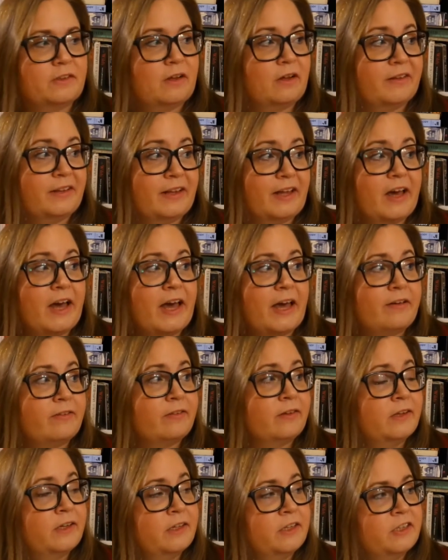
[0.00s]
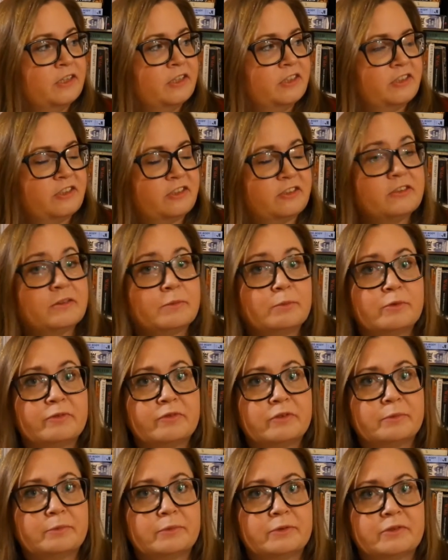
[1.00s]
and I have some
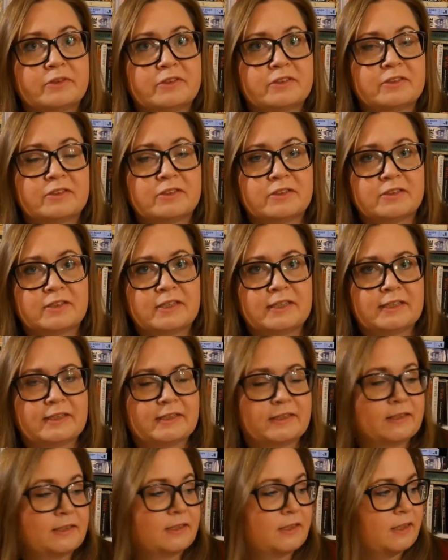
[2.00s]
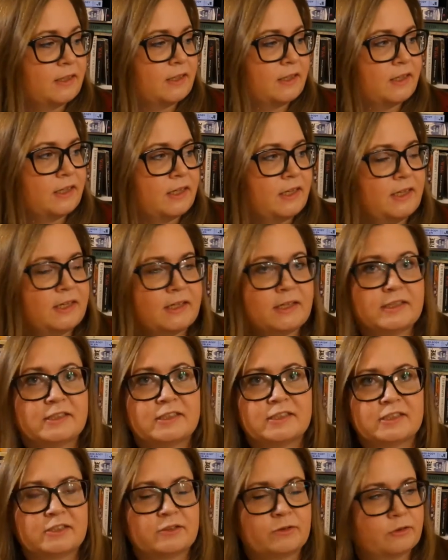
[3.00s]
of her books in uh,
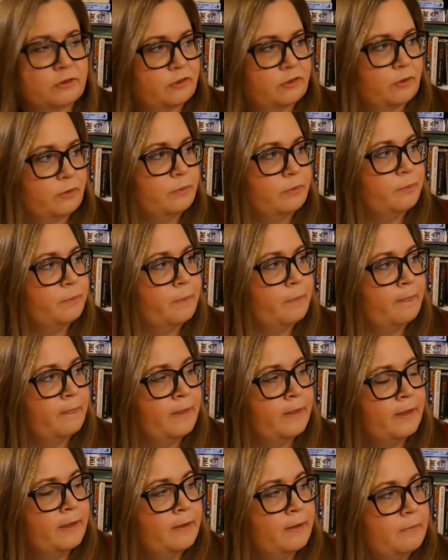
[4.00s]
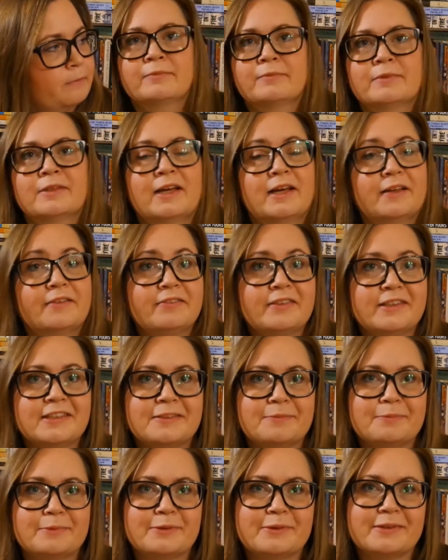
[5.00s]
English also. And
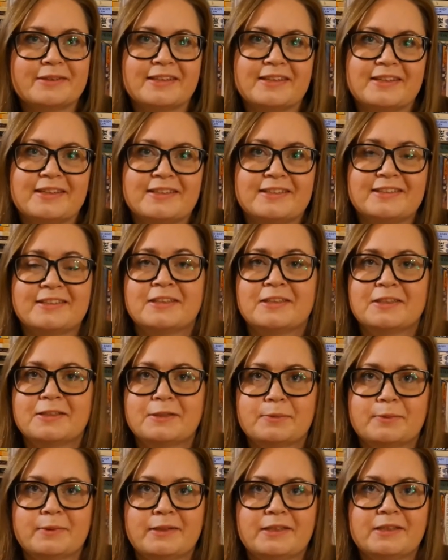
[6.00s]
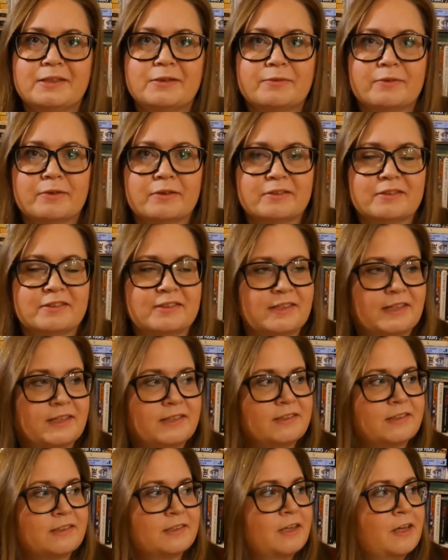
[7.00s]
this book is Suite Française
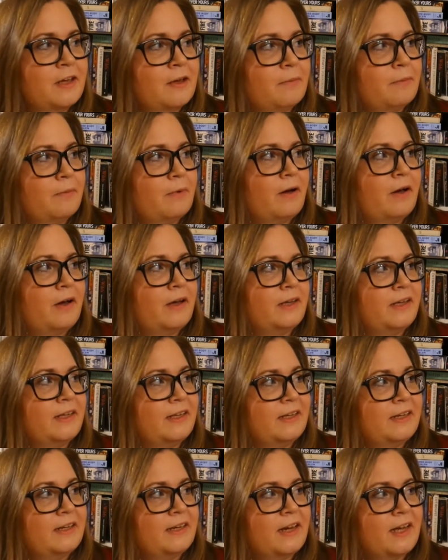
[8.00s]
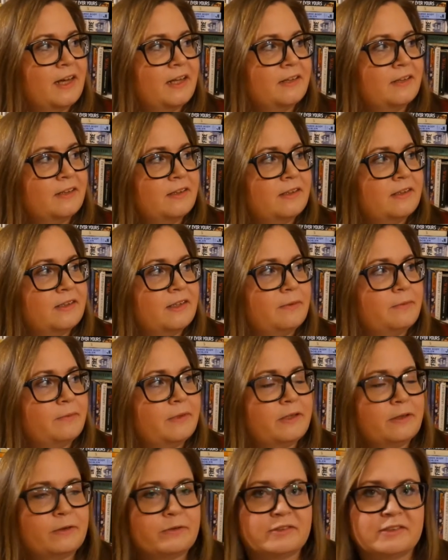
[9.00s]
by Irene
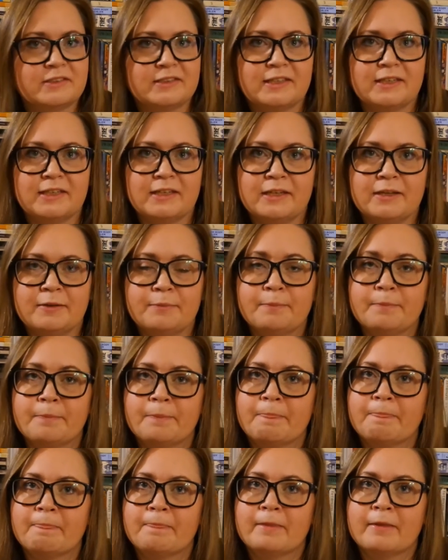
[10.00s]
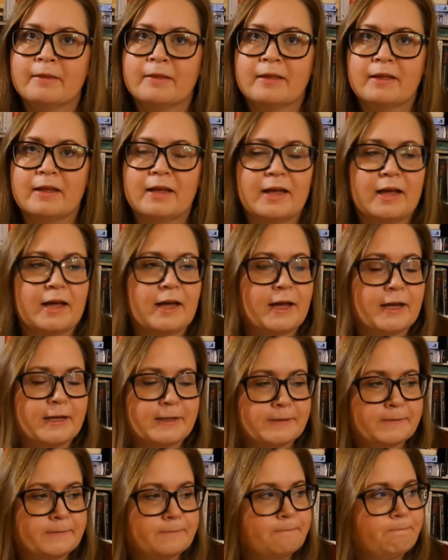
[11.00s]
Nemirovsky.
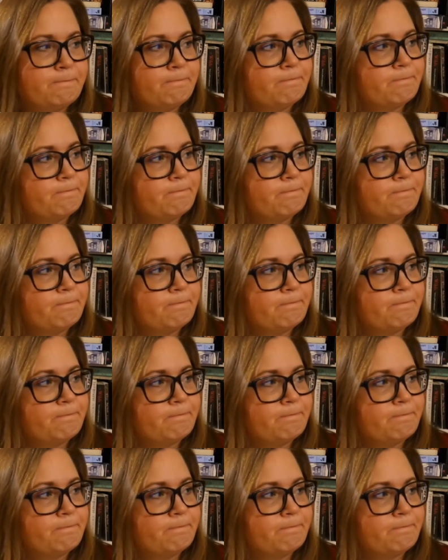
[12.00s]
And